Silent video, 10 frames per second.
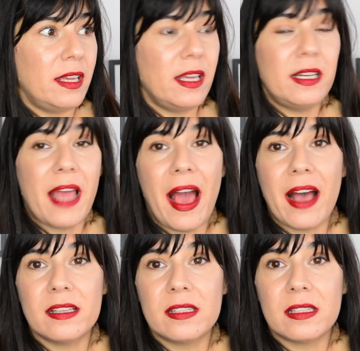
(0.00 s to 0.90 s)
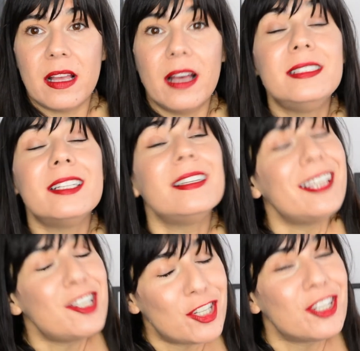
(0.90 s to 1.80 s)
it has a
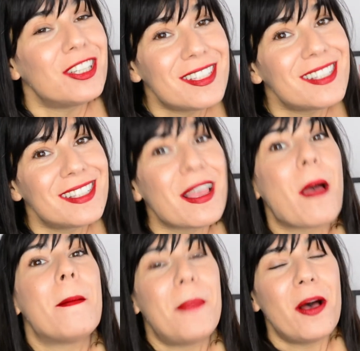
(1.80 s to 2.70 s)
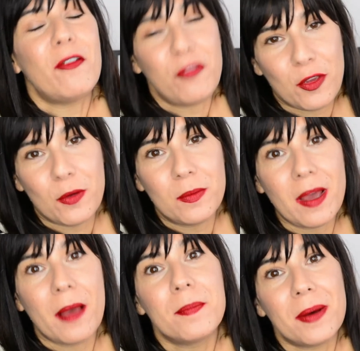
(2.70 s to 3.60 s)
delicious perfume,
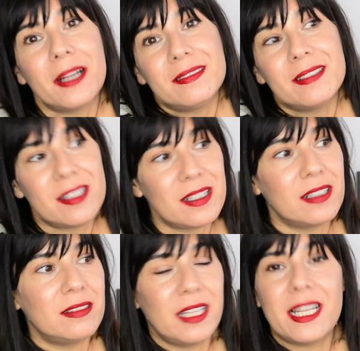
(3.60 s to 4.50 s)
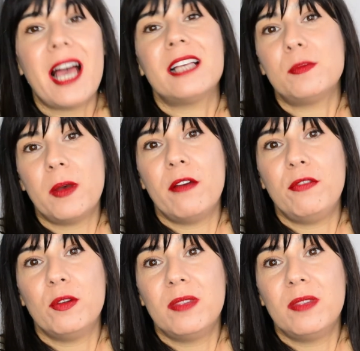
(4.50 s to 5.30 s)
but still it has perfume.